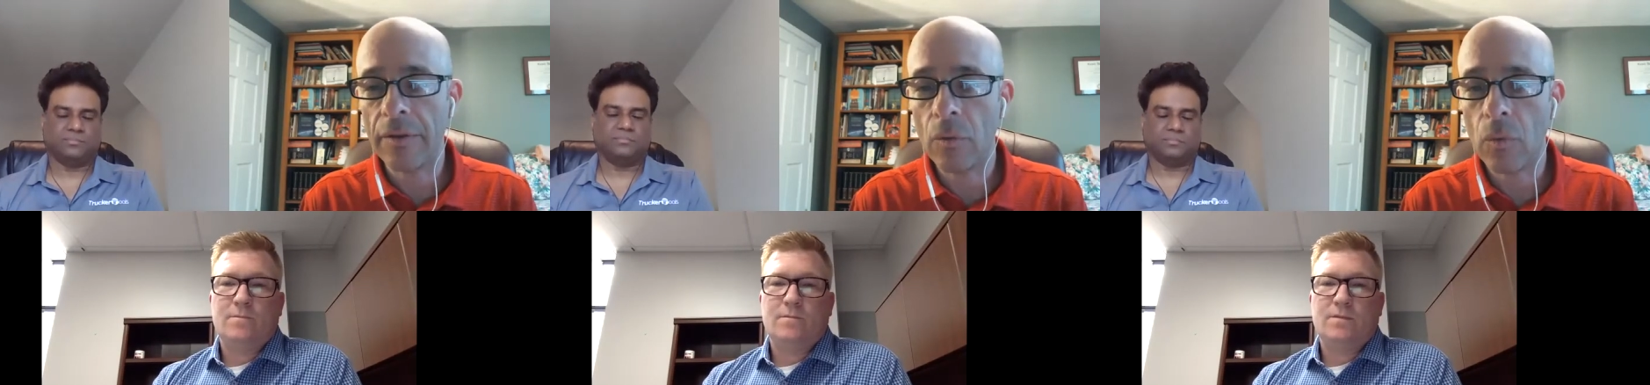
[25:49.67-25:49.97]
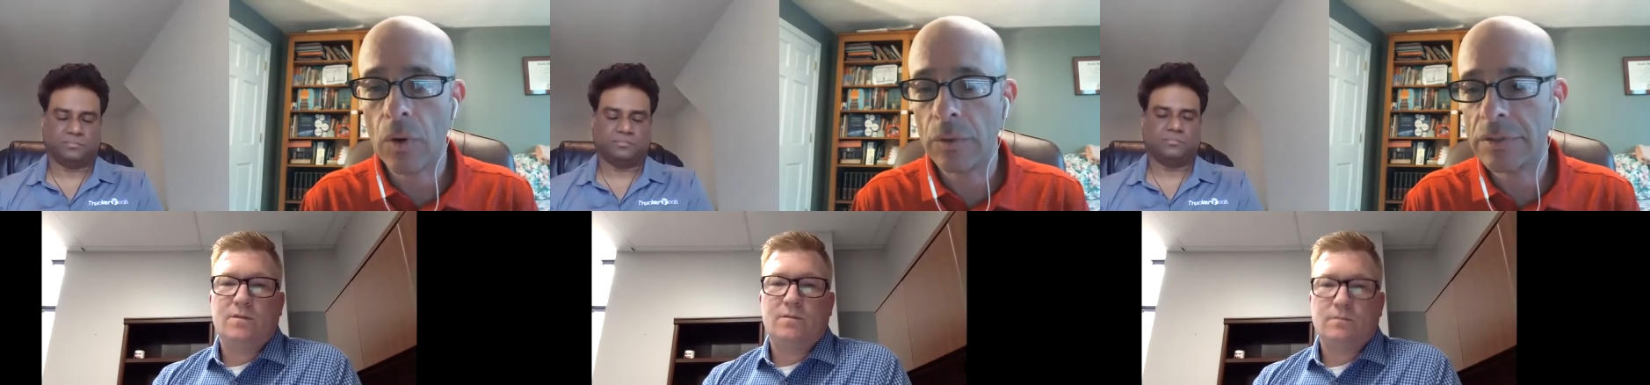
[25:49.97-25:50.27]
Speaker 1: you know,
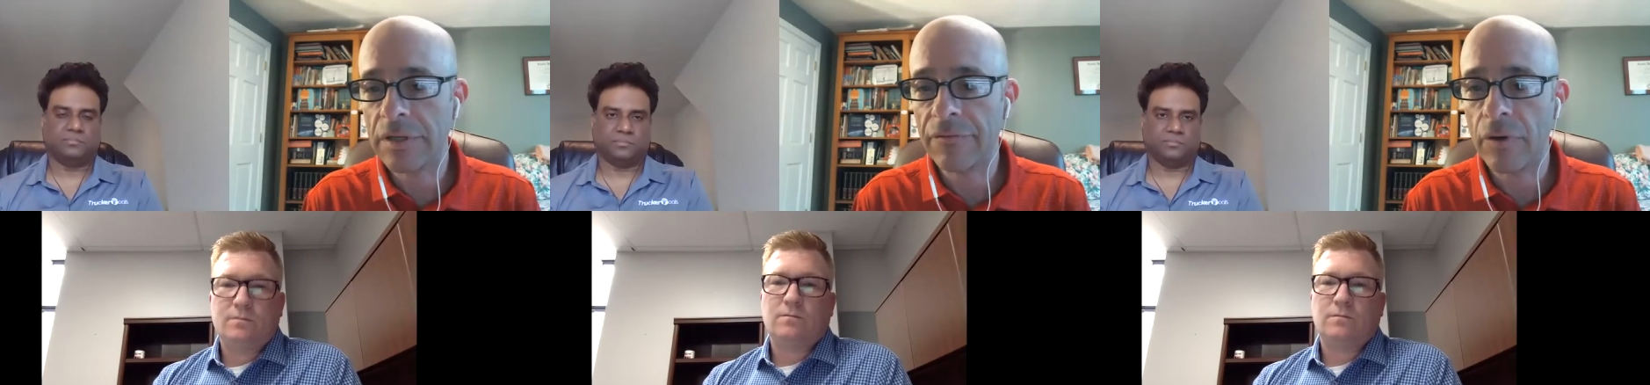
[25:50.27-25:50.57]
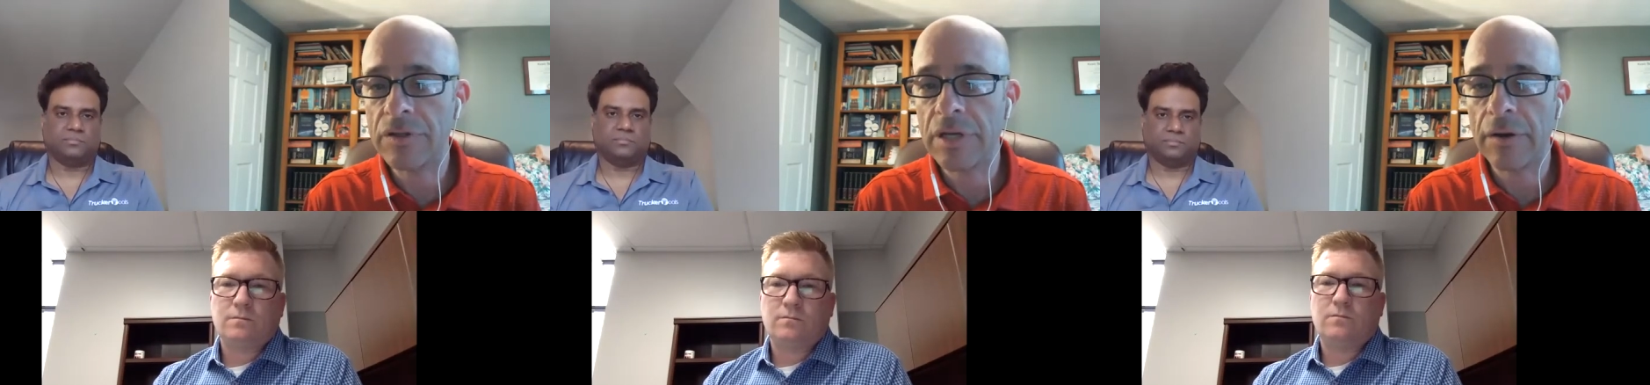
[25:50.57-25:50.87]
what, what's
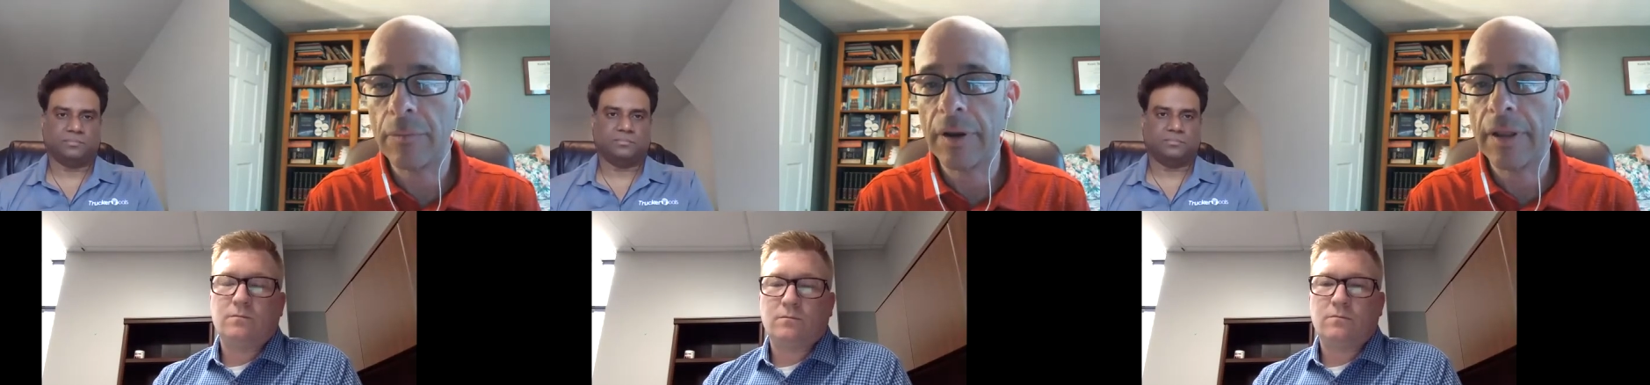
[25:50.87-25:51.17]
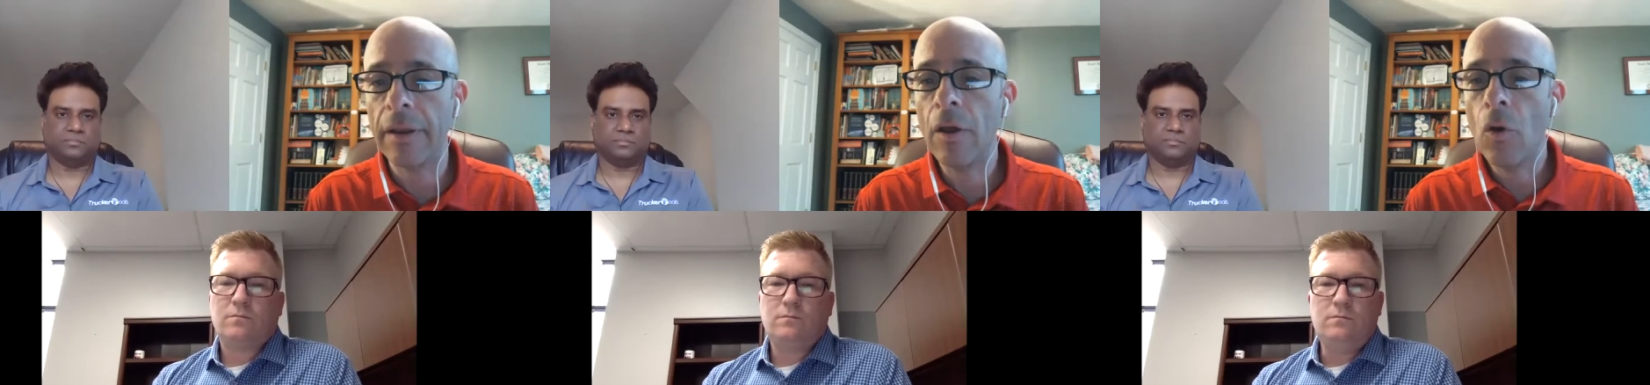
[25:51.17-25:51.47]
differentiator, but
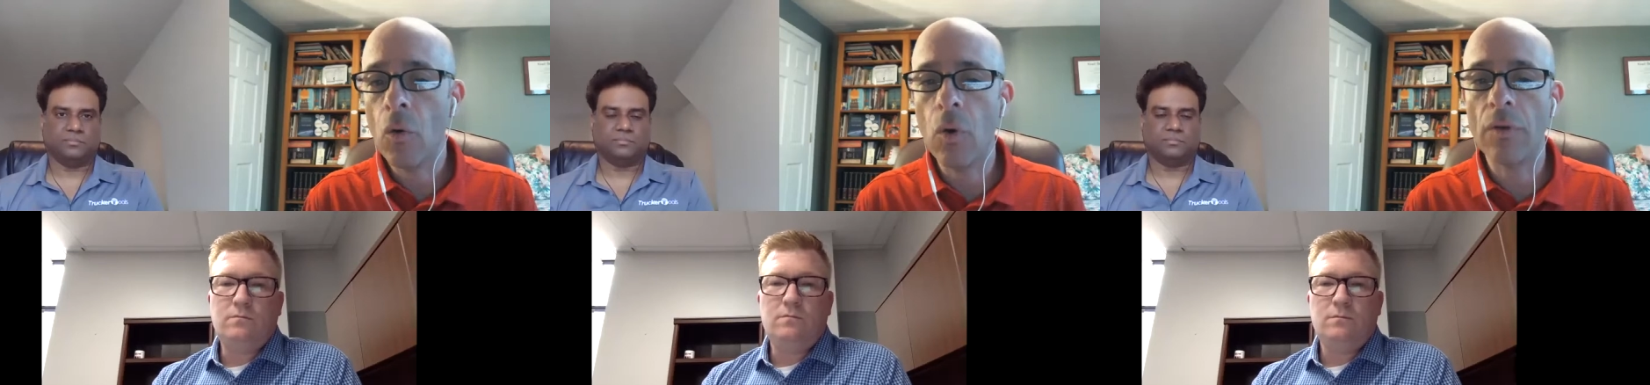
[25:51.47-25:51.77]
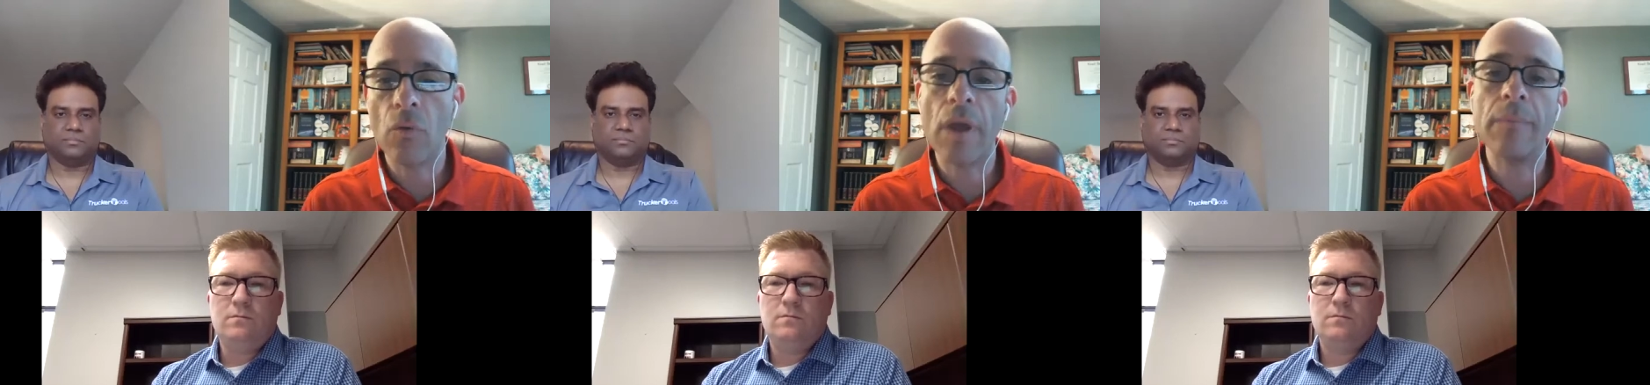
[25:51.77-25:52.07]
then who are
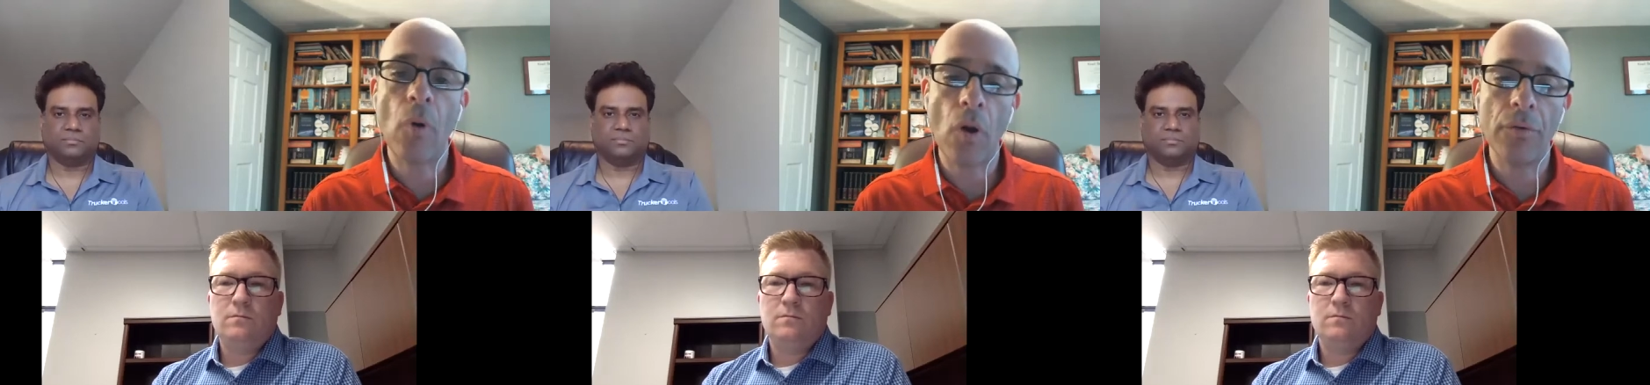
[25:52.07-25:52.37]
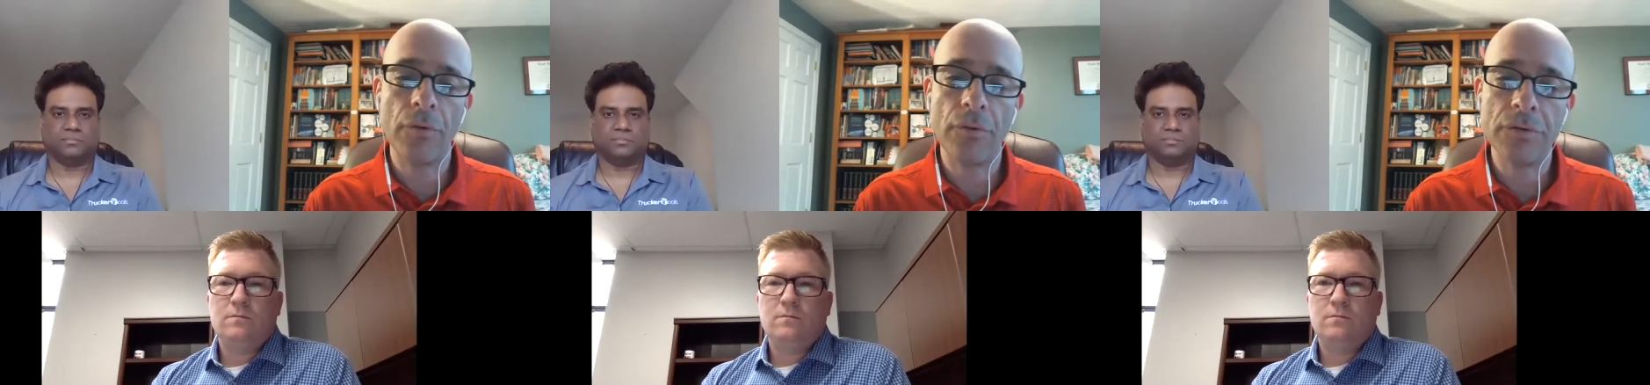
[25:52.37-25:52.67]
the right
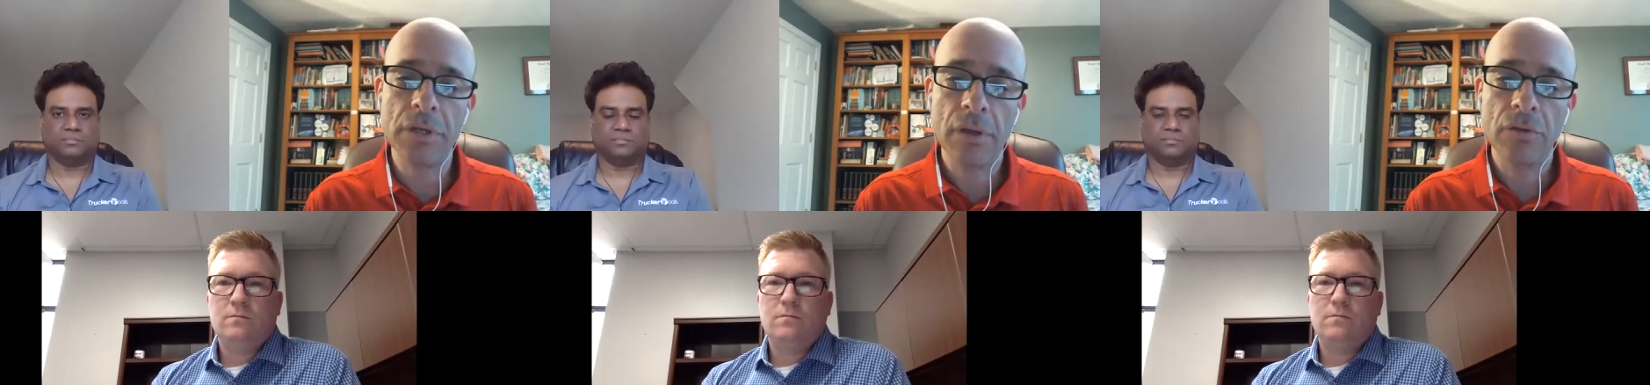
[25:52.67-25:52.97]
partners